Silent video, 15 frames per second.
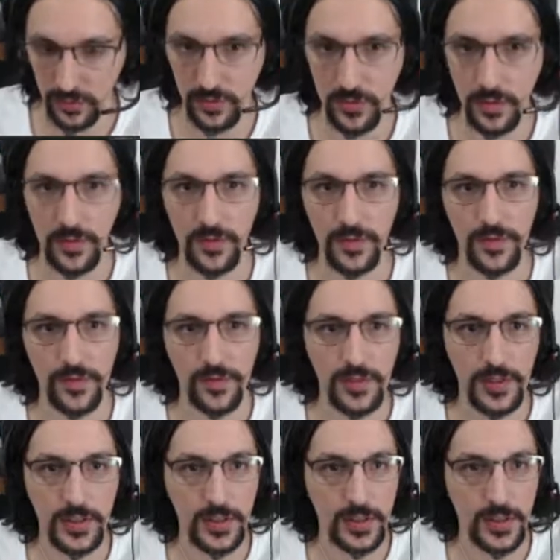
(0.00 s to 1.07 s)
I've
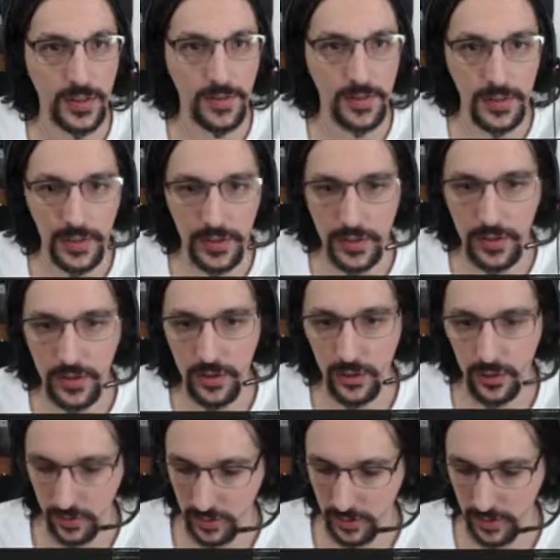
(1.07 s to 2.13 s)
saved here,
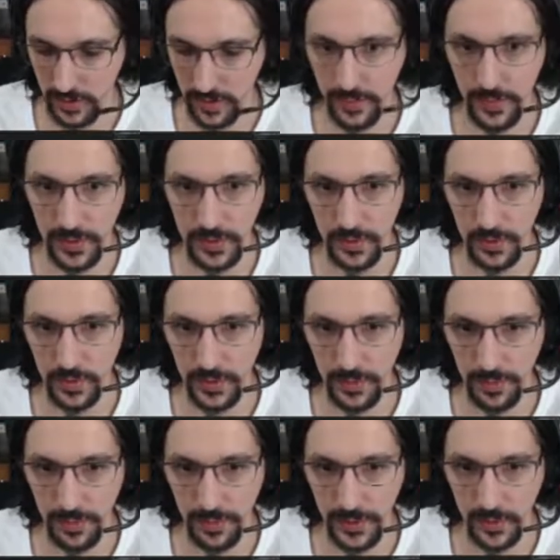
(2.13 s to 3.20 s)
so let me
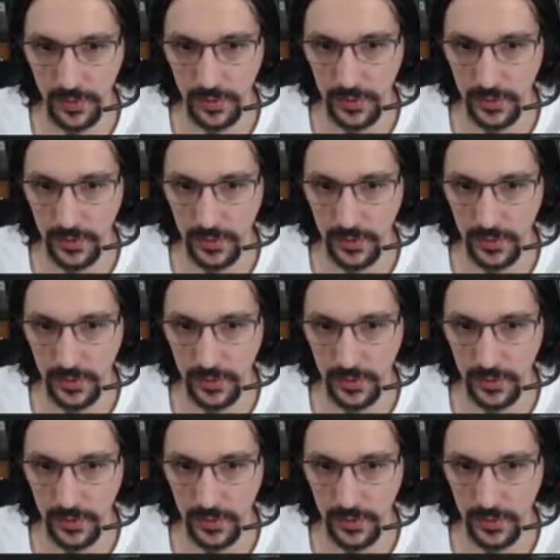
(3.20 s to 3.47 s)
rebuild